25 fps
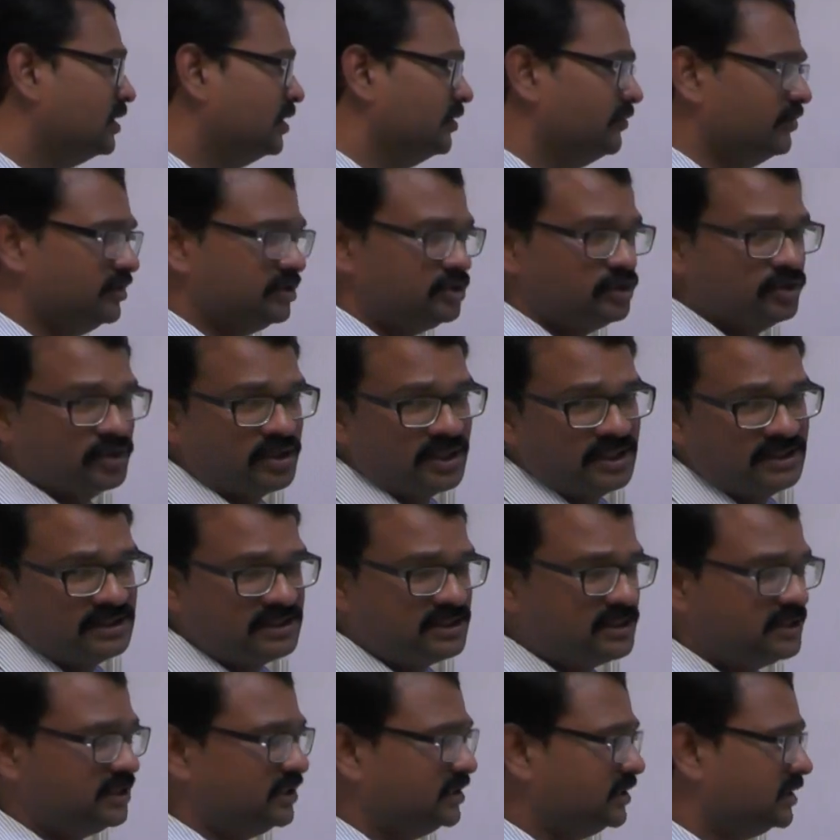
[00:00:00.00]
which you
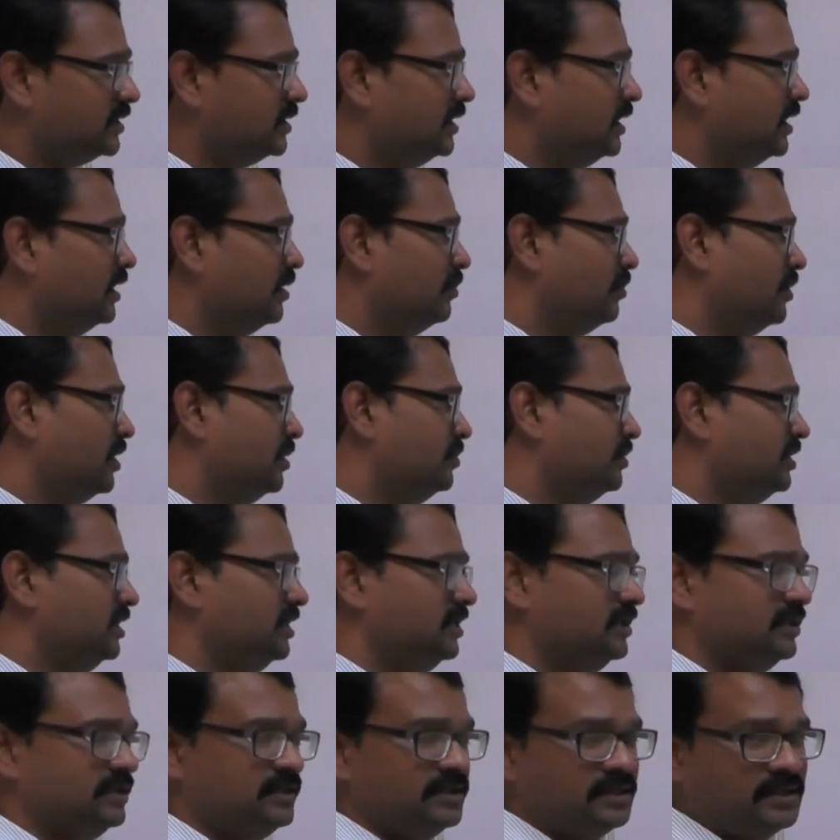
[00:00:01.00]
consider may
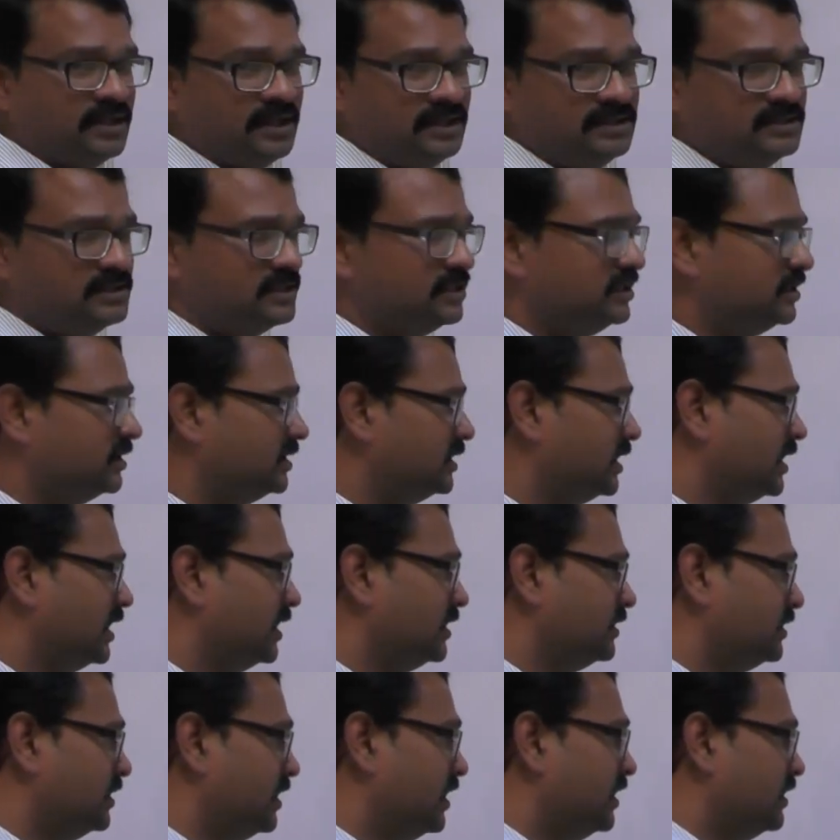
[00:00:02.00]
be considered,
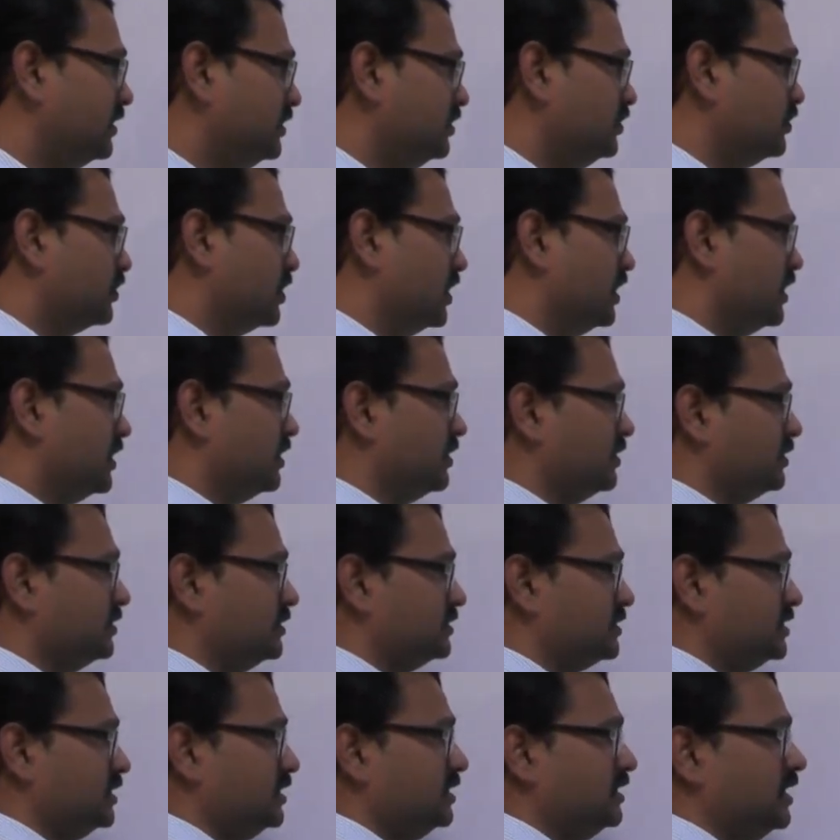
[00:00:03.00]
and then you can
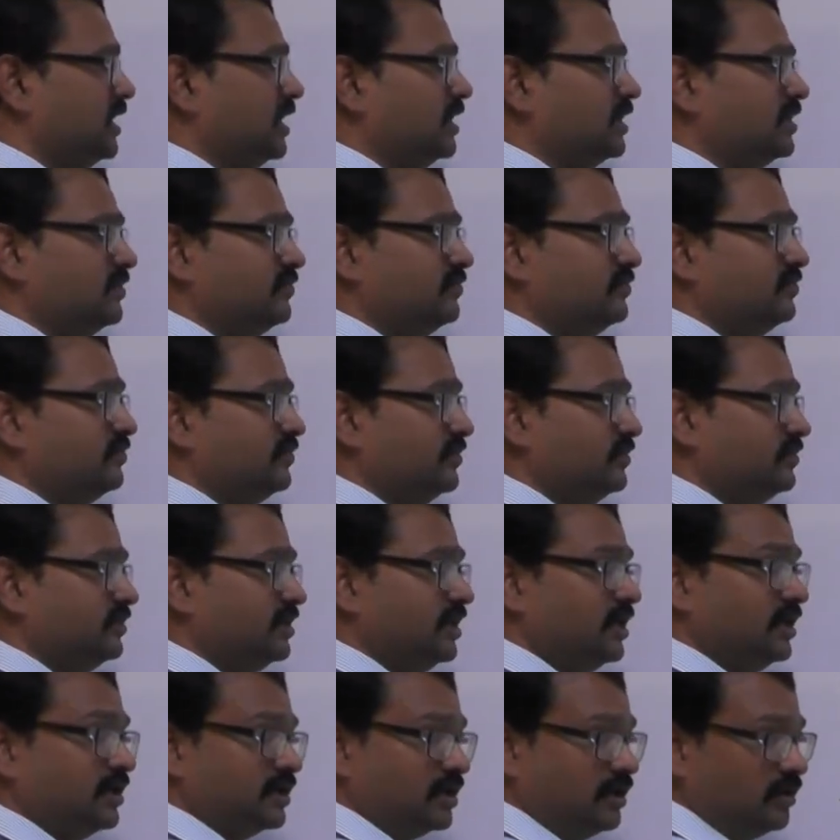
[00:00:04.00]
see that if
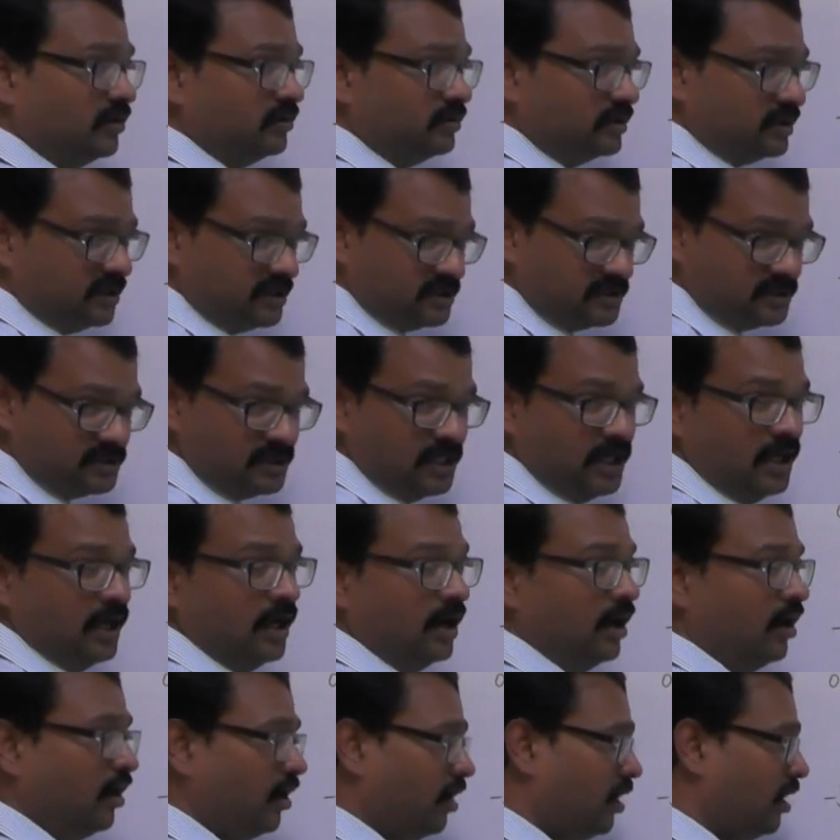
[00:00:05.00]
their count is
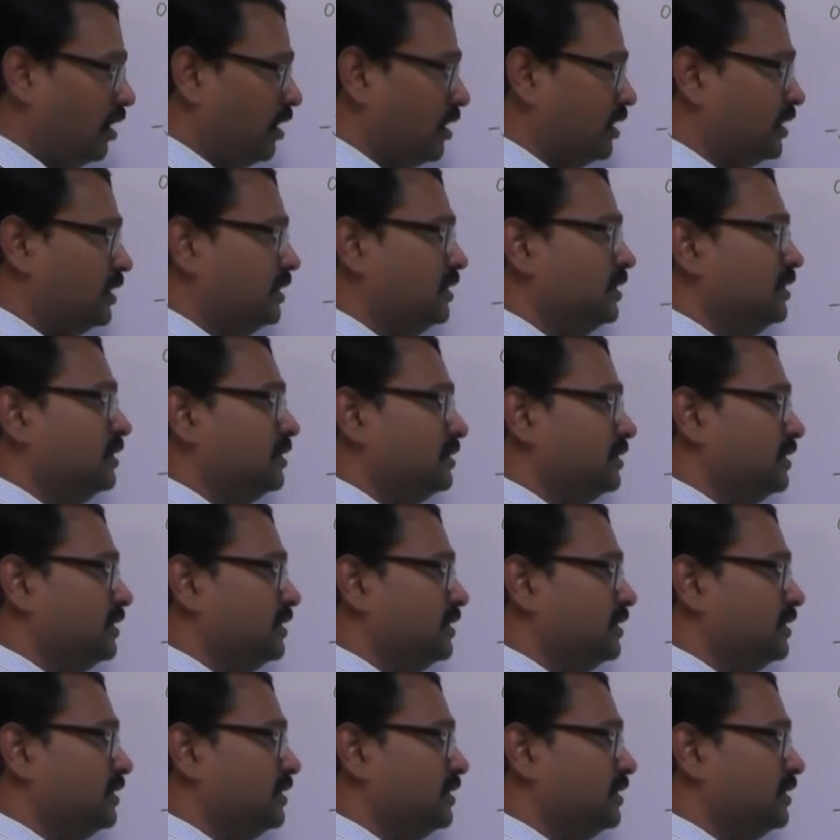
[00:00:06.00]
odd,